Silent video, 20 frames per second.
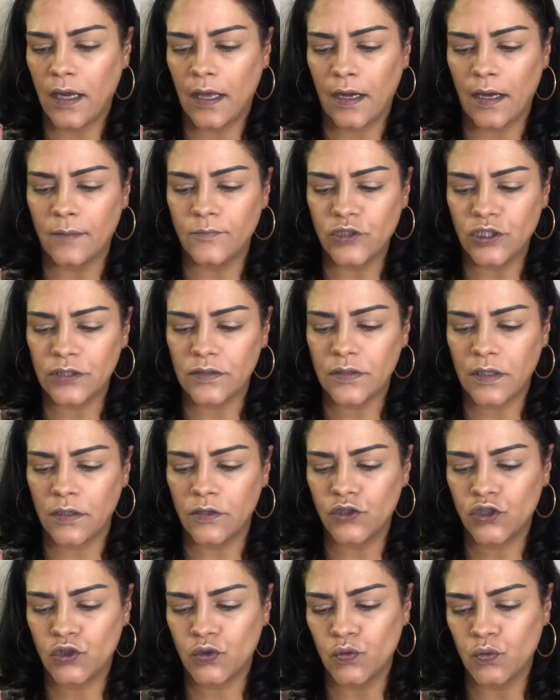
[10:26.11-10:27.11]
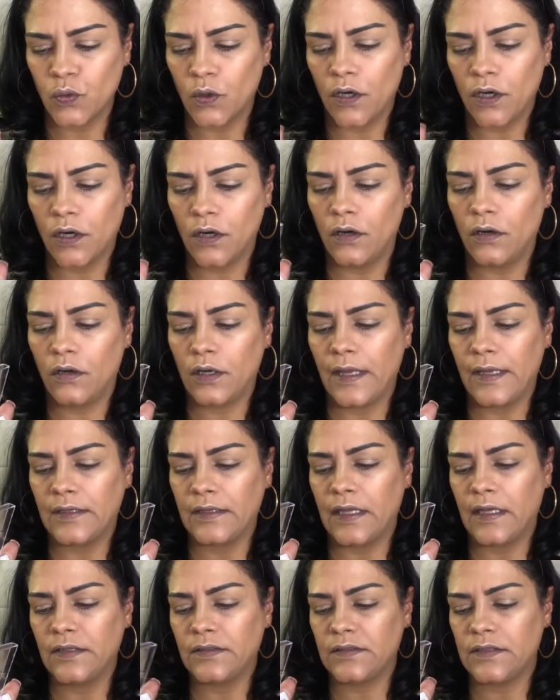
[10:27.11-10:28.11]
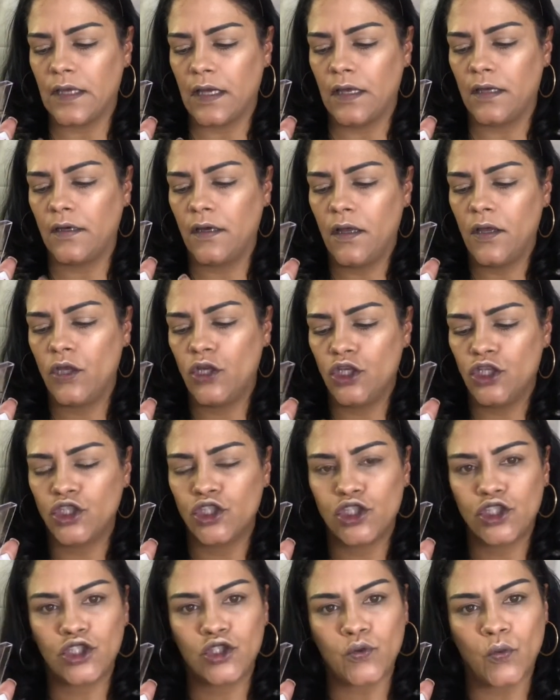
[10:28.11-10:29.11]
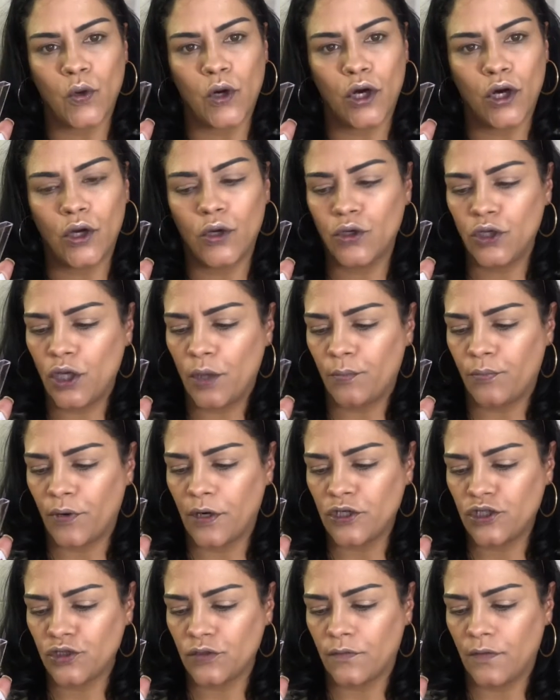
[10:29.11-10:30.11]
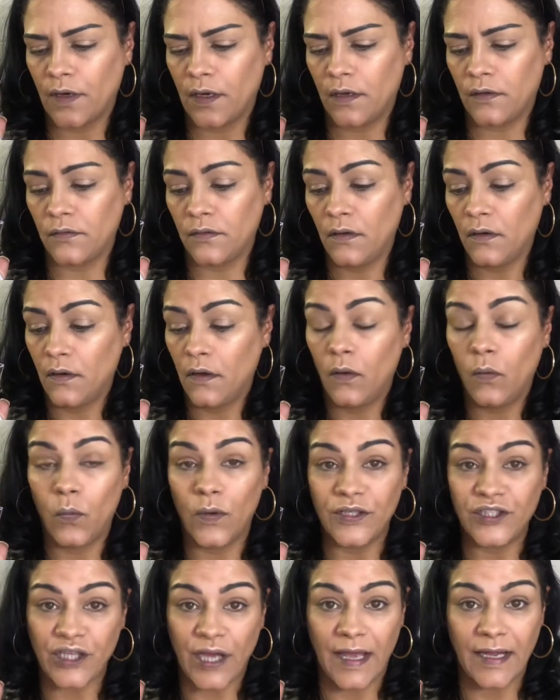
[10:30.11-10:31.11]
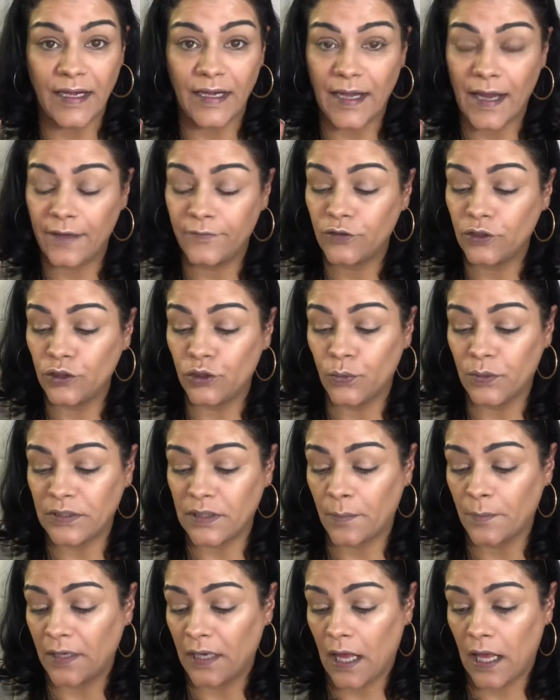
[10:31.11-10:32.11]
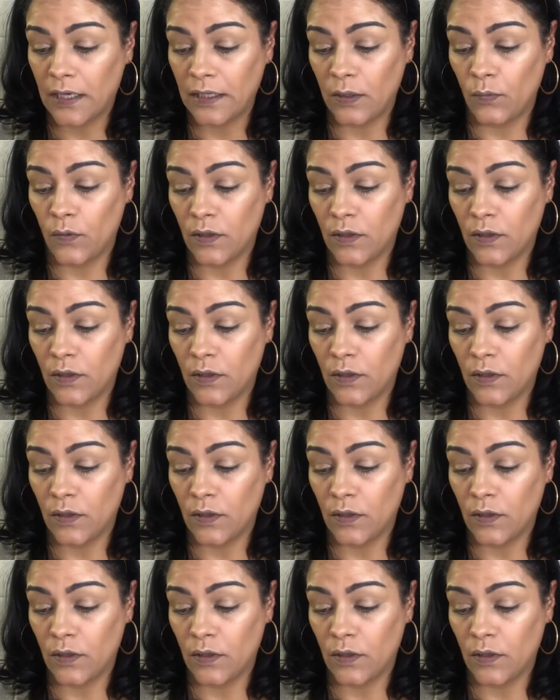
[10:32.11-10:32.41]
And I'm just going to swirl, like they said, swirl your brush around. Which I didn't have to do with the Milani